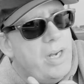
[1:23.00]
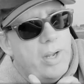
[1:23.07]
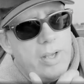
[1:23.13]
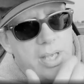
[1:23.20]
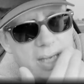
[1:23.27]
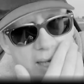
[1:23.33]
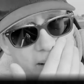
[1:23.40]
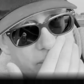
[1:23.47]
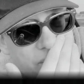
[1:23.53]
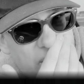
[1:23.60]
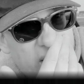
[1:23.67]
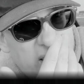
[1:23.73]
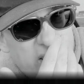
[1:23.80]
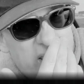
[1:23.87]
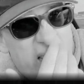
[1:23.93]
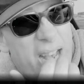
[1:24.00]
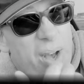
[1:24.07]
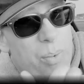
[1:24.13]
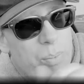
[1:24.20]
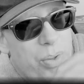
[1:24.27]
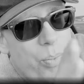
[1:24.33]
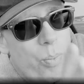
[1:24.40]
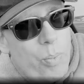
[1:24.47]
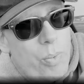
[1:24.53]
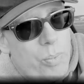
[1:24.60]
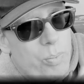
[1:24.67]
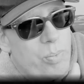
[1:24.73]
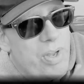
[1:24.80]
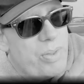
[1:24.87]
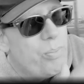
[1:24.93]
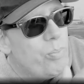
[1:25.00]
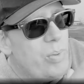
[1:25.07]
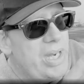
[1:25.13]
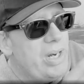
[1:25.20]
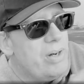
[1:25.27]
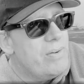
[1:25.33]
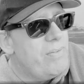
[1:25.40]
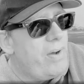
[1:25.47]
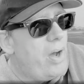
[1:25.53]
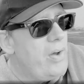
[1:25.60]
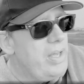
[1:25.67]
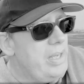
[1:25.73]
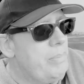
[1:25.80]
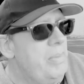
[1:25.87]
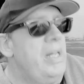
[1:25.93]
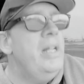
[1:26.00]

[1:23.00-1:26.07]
know, you can get flushed out with weird volume.